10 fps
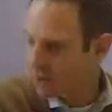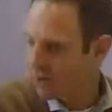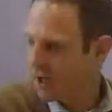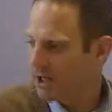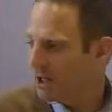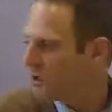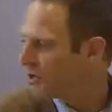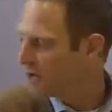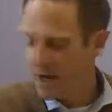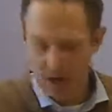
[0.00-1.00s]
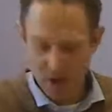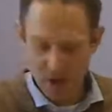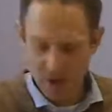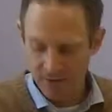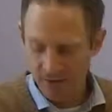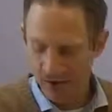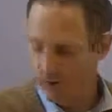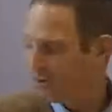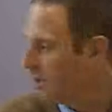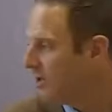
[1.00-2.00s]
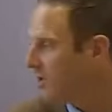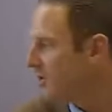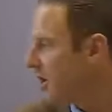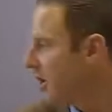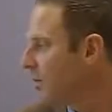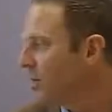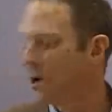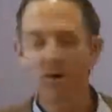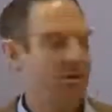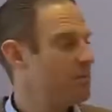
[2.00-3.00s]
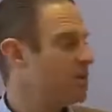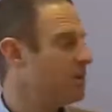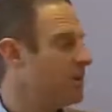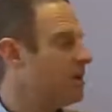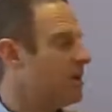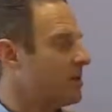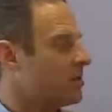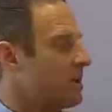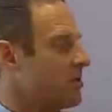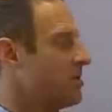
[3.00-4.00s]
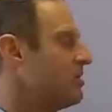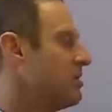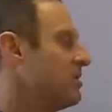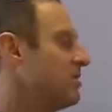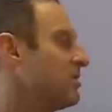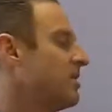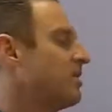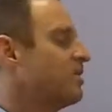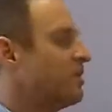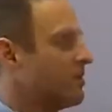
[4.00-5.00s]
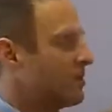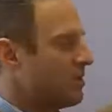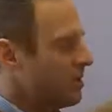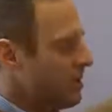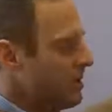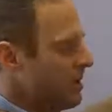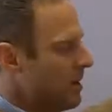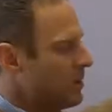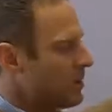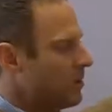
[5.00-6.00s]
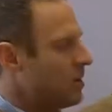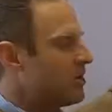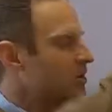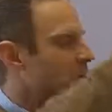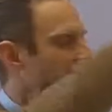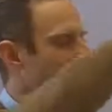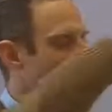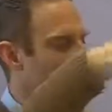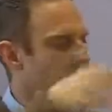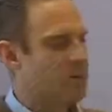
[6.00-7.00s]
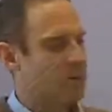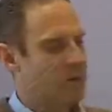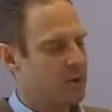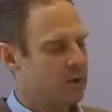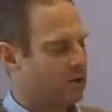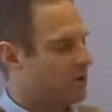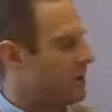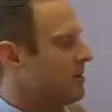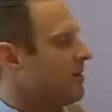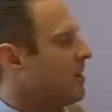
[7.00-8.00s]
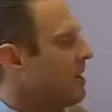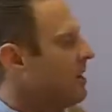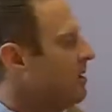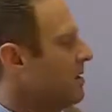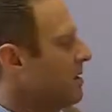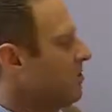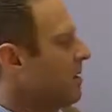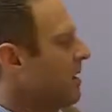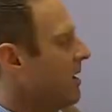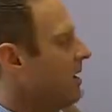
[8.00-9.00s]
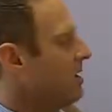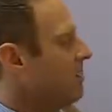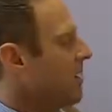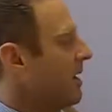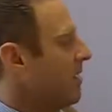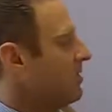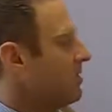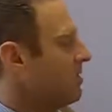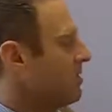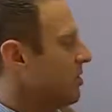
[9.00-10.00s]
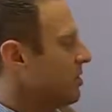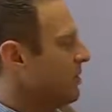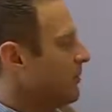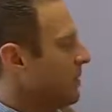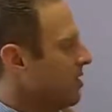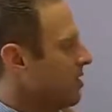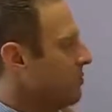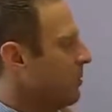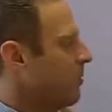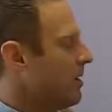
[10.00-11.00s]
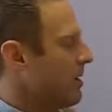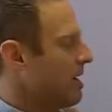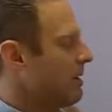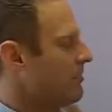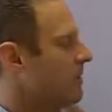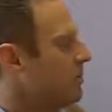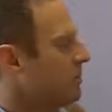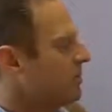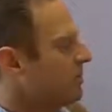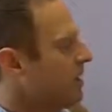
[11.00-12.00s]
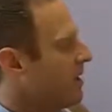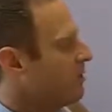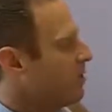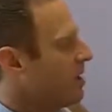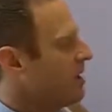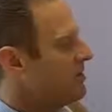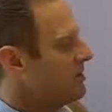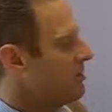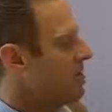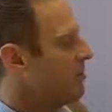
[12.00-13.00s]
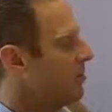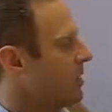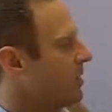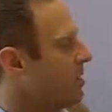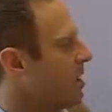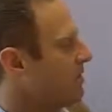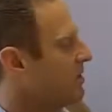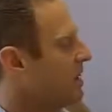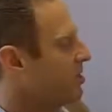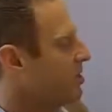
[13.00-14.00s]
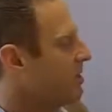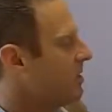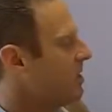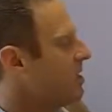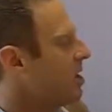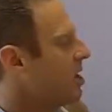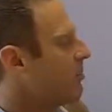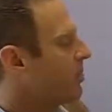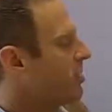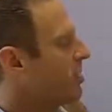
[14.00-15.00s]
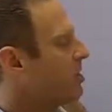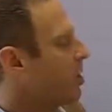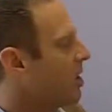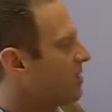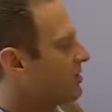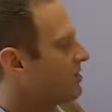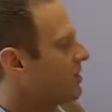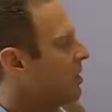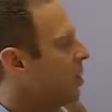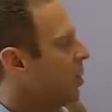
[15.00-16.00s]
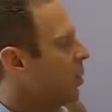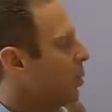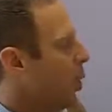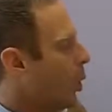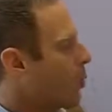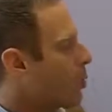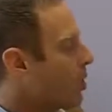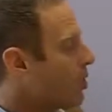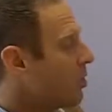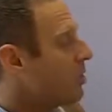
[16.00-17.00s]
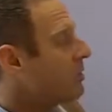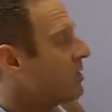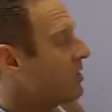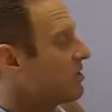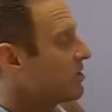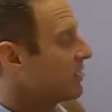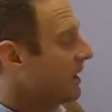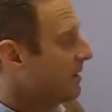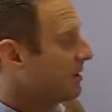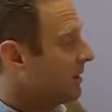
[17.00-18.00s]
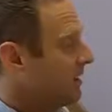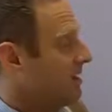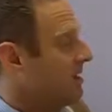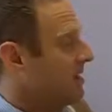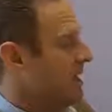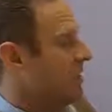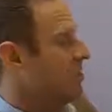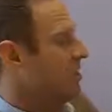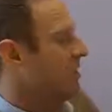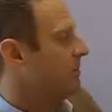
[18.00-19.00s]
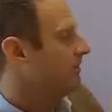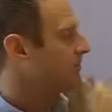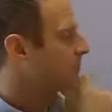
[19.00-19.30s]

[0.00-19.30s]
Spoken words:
Okay? So now you have to decide what are the missing expressions in these sentences. Okay? So let's turn it over, and we're going to look at my answer. So number one, I have there was a slight rise in operating costs last year. Operating costs rose slightly last year.